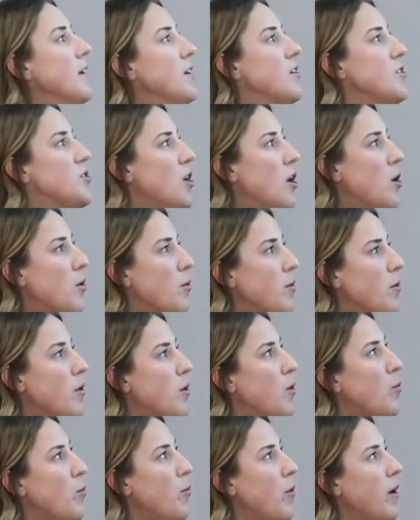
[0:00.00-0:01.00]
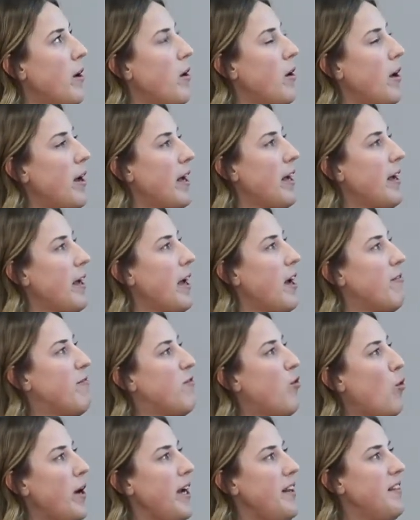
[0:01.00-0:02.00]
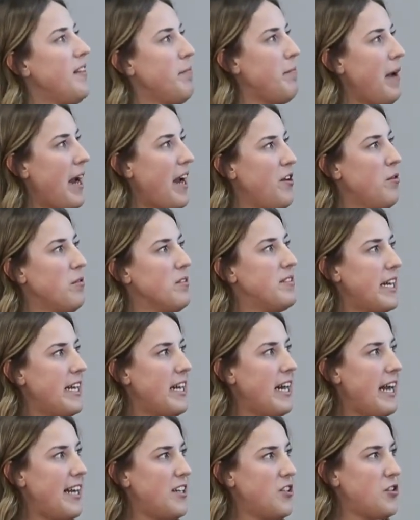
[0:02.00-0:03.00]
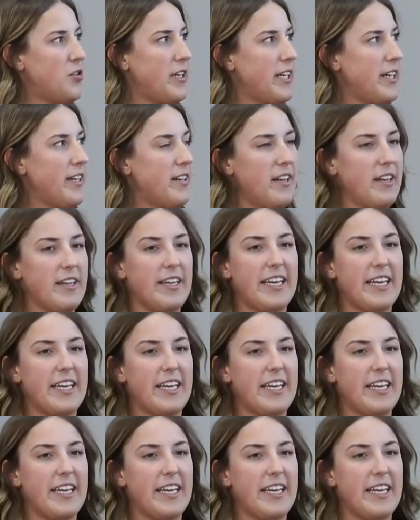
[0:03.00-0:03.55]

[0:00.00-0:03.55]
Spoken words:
So avoid the manual data entry.